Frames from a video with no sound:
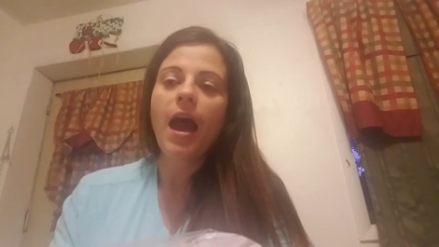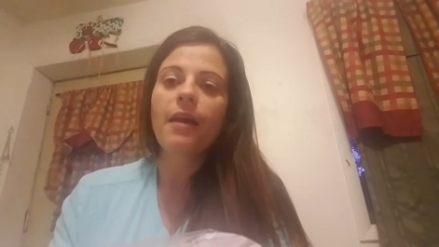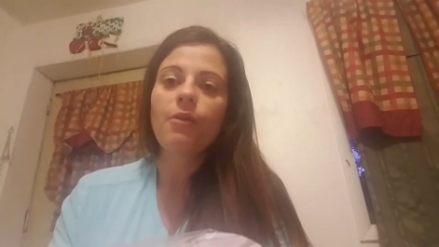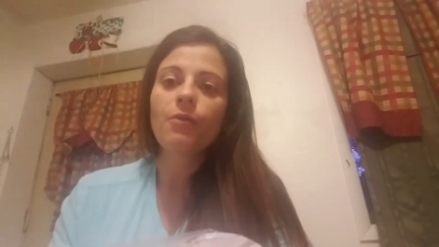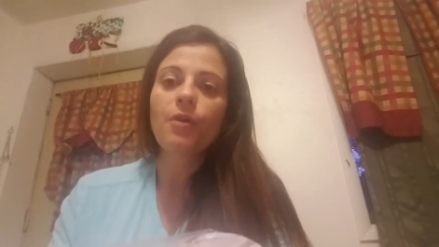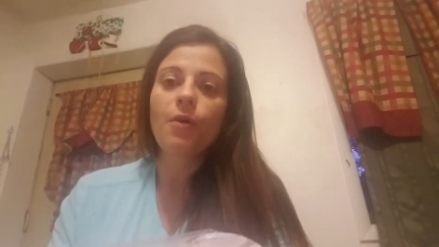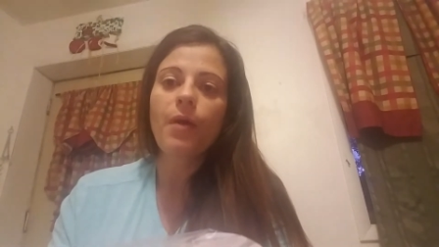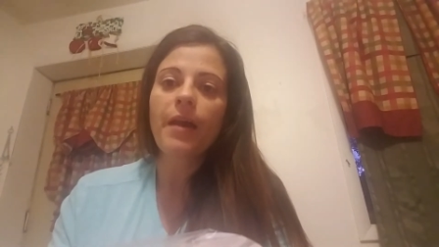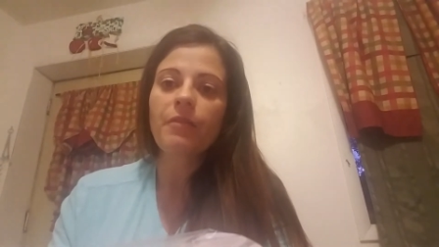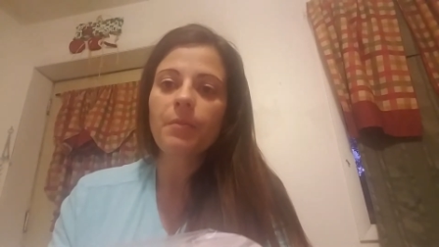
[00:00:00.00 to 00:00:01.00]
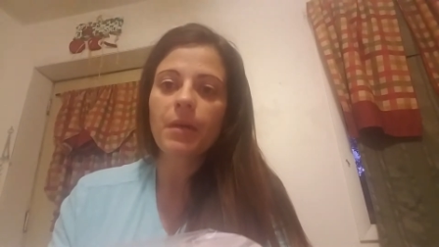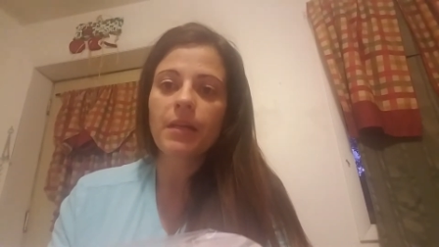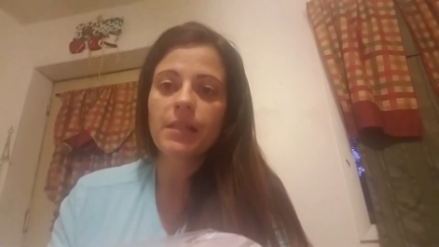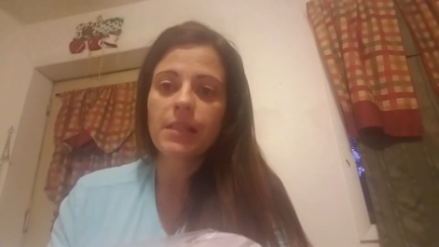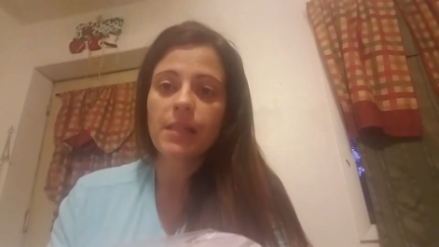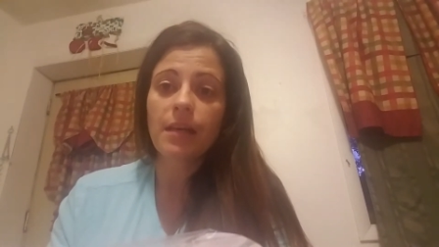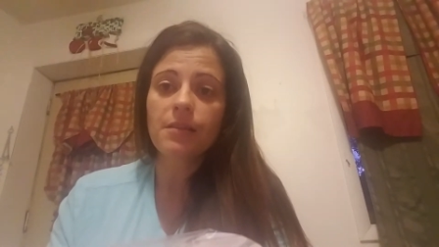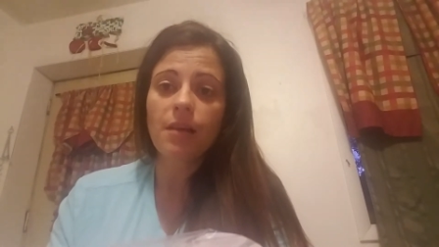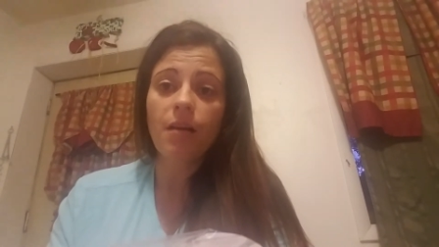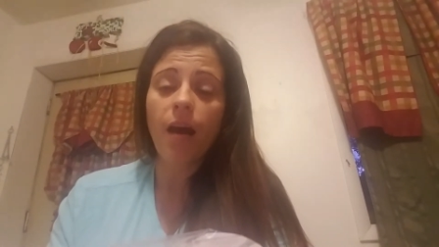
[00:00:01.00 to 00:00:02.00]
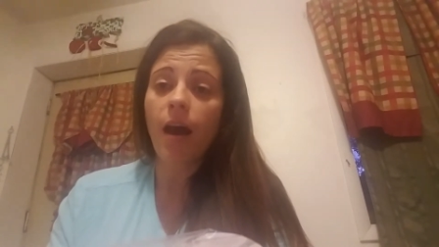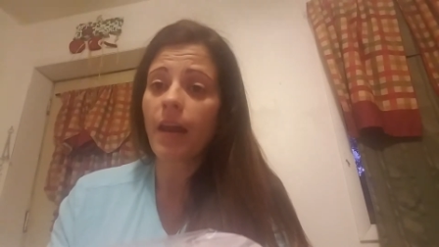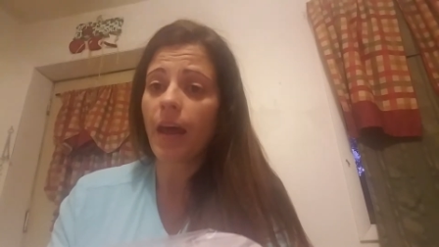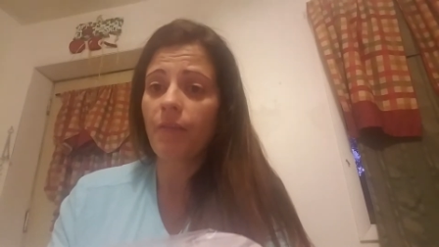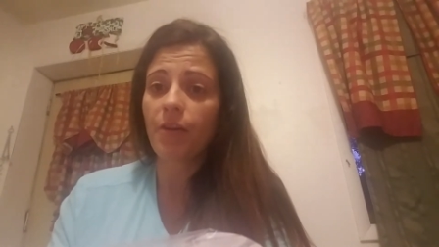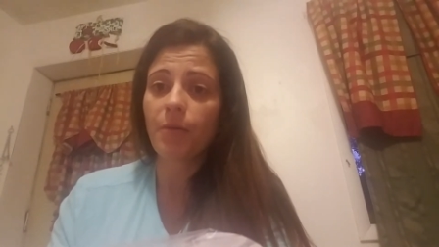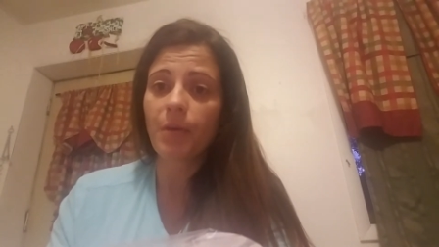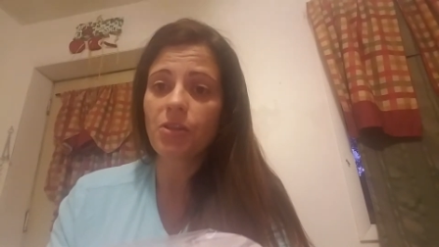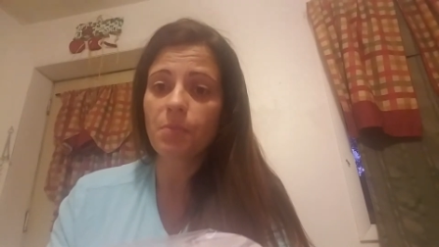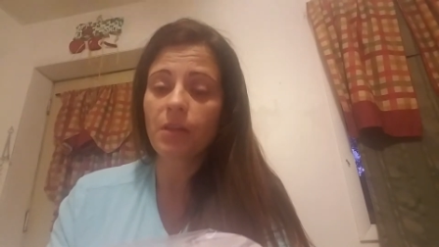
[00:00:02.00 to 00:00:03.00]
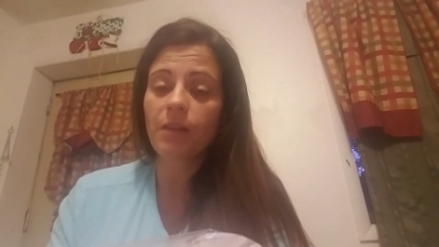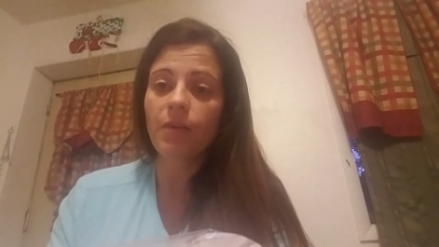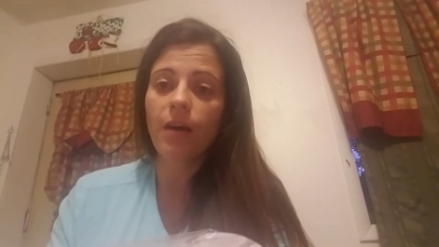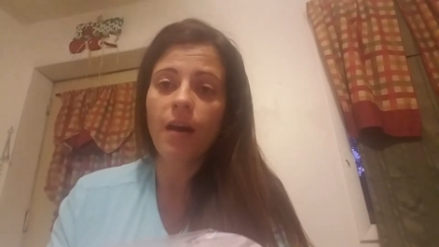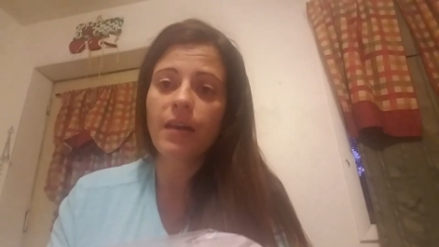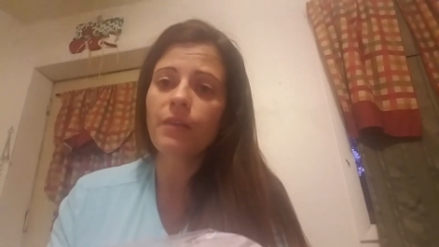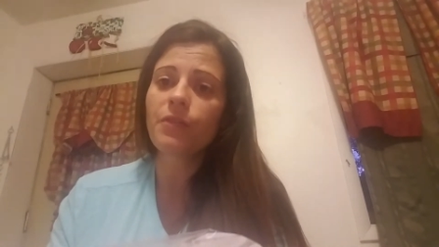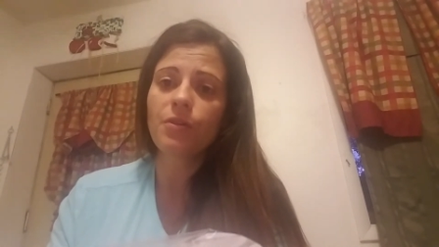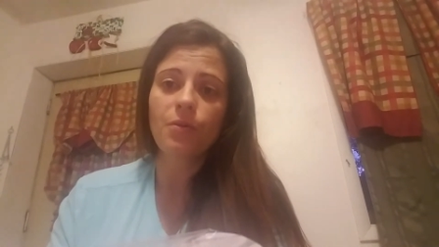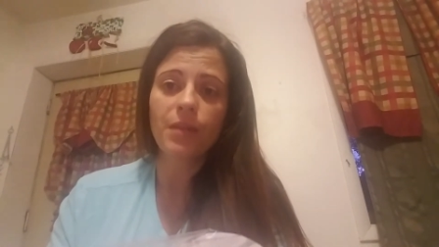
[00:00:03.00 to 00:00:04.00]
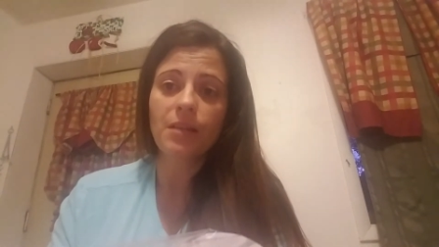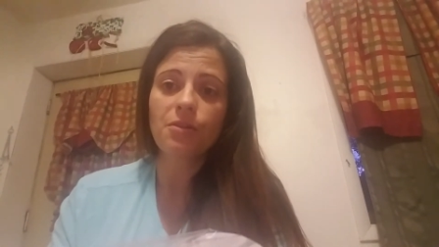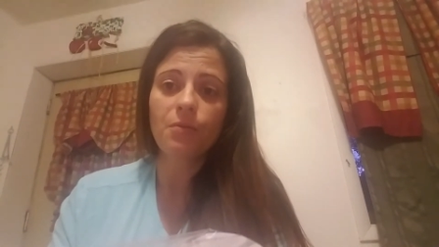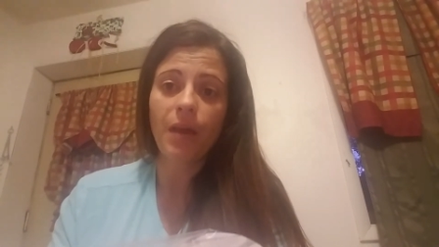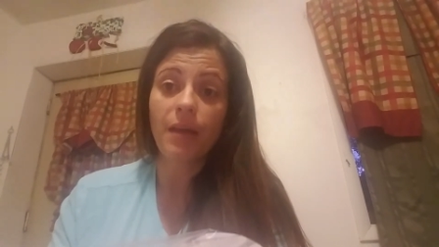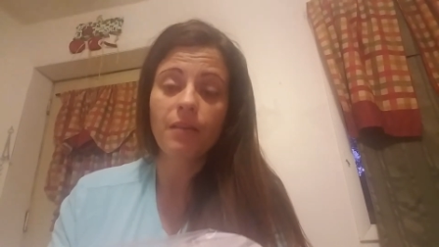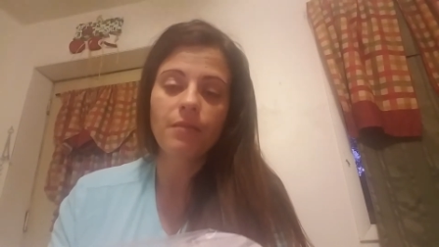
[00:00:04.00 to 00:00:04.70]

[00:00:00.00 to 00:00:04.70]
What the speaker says: I don't know everybody's stance on God. I very much believe in God. If you don't, that's okay.